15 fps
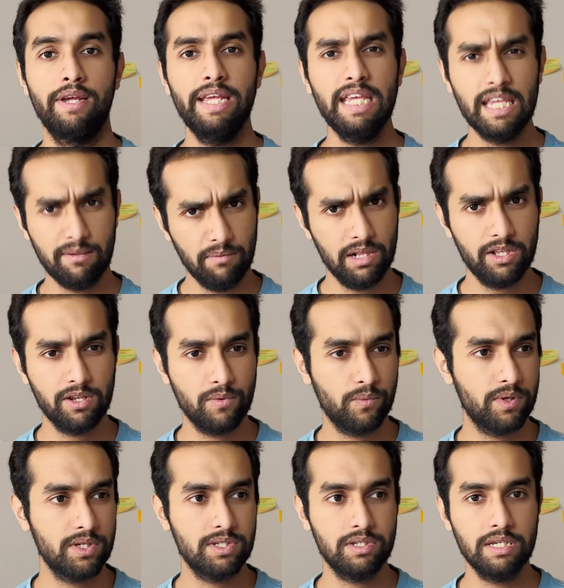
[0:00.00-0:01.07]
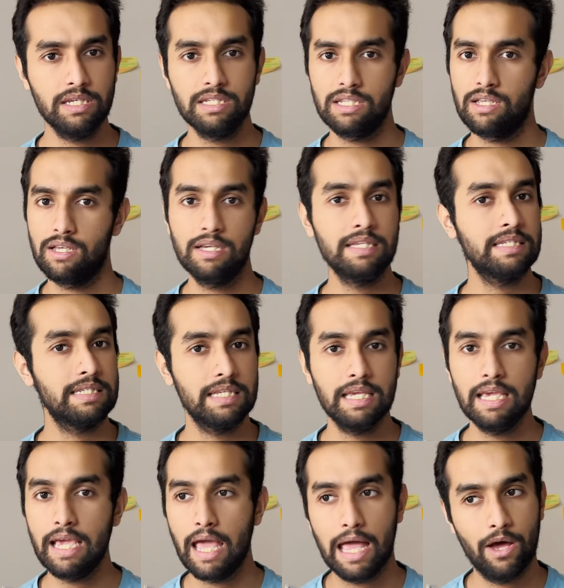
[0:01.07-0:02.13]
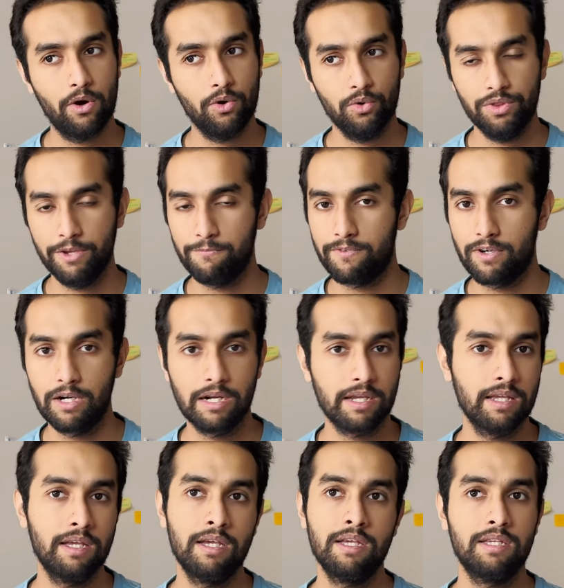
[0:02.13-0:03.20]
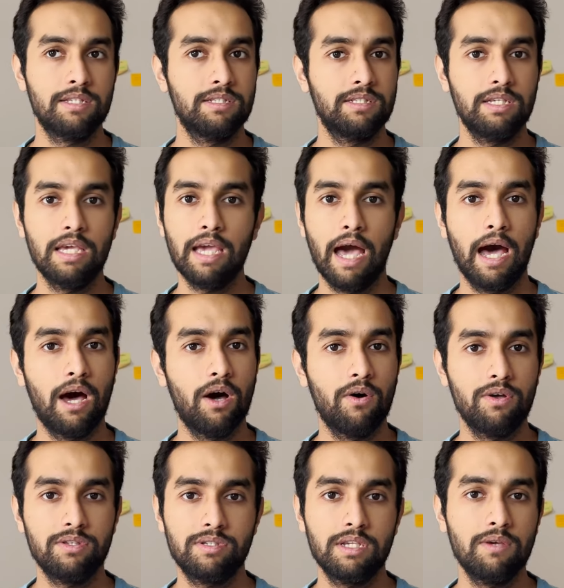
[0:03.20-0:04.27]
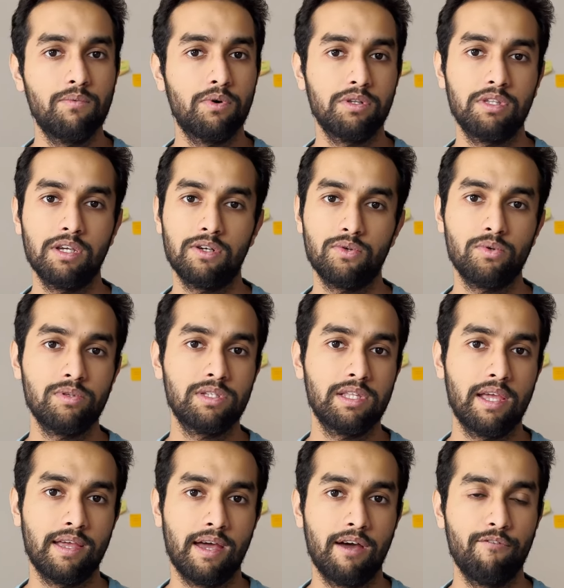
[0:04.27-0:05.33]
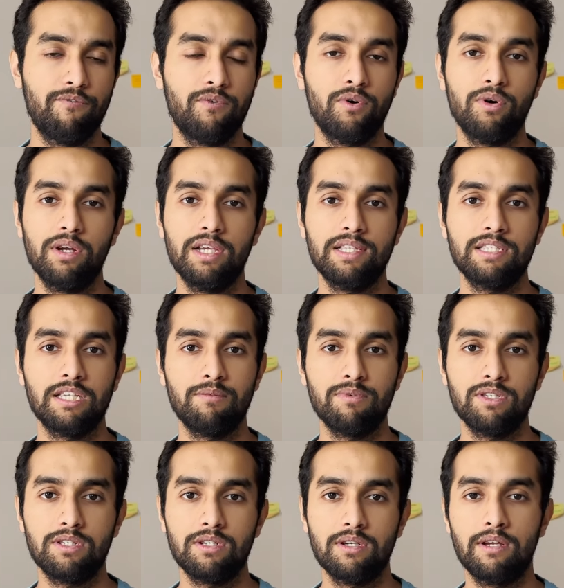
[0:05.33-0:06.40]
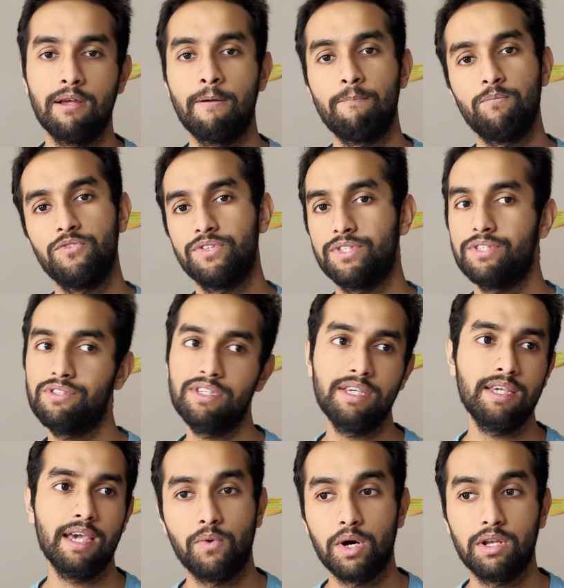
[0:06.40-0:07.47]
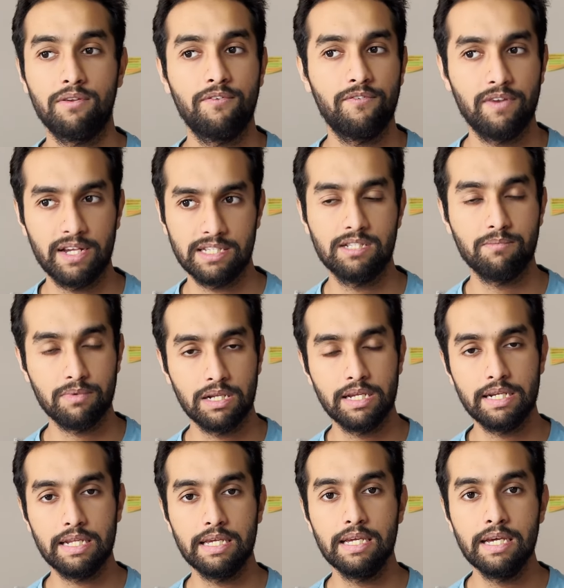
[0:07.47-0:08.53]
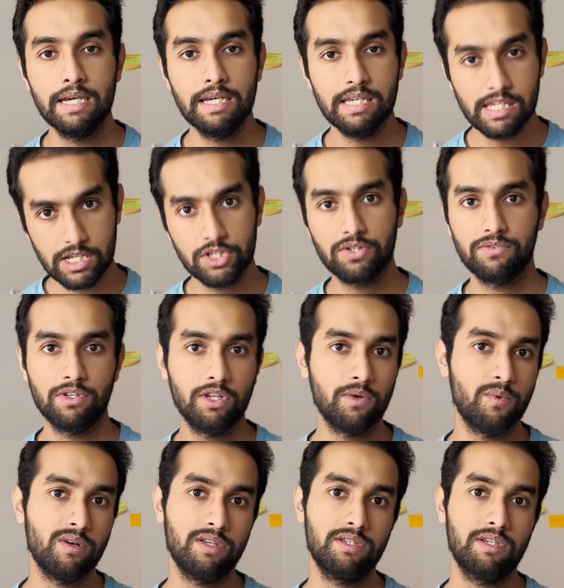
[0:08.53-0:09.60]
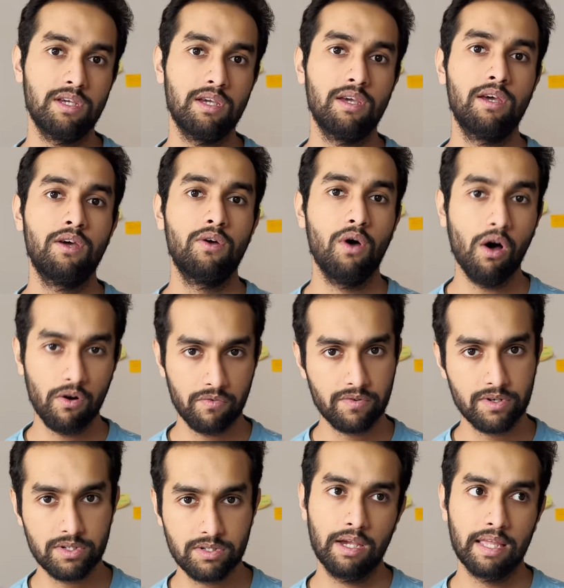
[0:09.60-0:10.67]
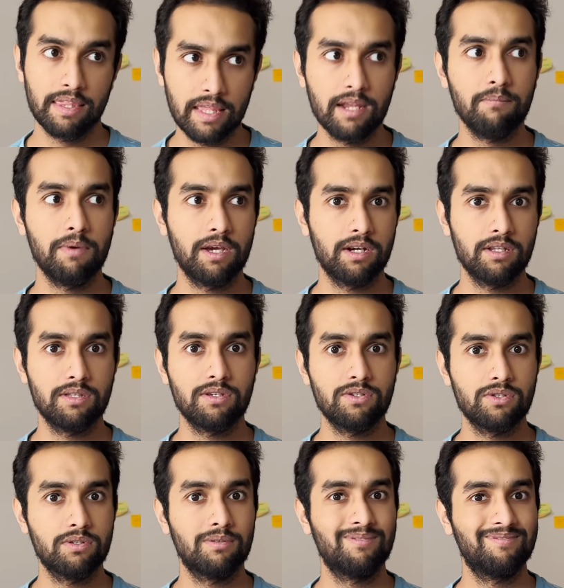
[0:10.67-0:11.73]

email the universities, see how they work, see what the rules they have for each semester, see what flexibility each of the university offers, and then make a decision.